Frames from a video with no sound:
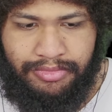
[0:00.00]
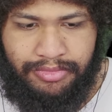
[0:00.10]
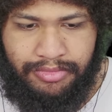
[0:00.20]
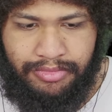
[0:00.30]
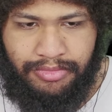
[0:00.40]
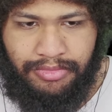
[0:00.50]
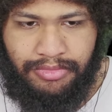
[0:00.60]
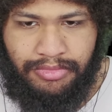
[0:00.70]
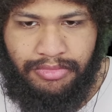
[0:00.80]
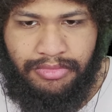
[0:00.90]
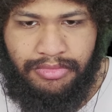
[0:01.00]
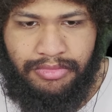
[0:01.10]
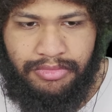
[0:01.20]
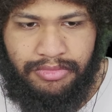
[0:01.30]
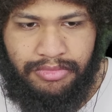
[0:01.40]

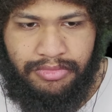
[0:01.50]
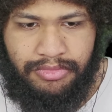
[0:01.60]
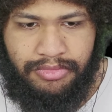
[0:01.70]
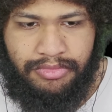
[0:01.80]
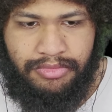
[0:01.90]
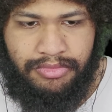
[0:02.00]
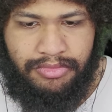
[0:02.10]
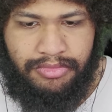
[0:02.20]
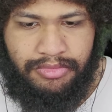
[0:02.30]
Nobody speaks.